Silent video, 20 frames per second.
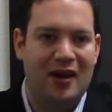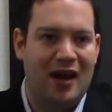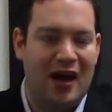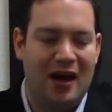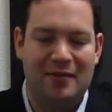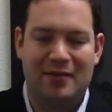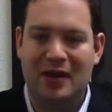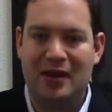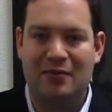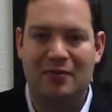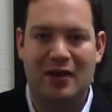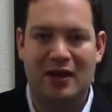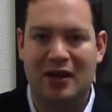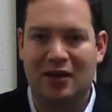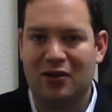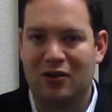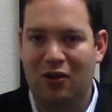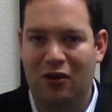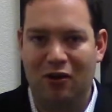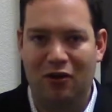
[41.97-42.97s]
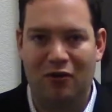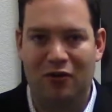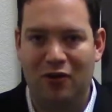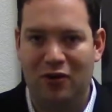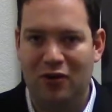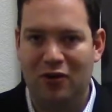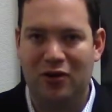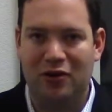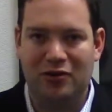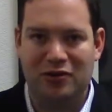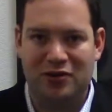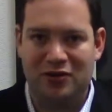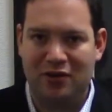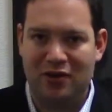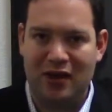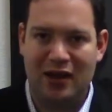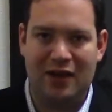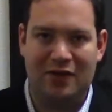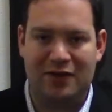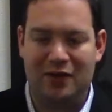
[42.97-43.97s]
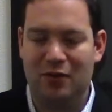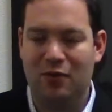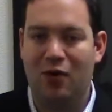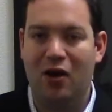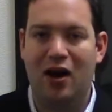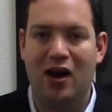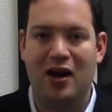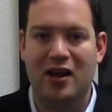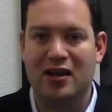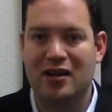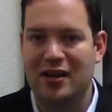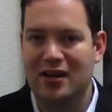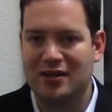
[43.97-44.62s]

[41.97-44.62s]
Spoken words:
I mean, we can go over those if you want.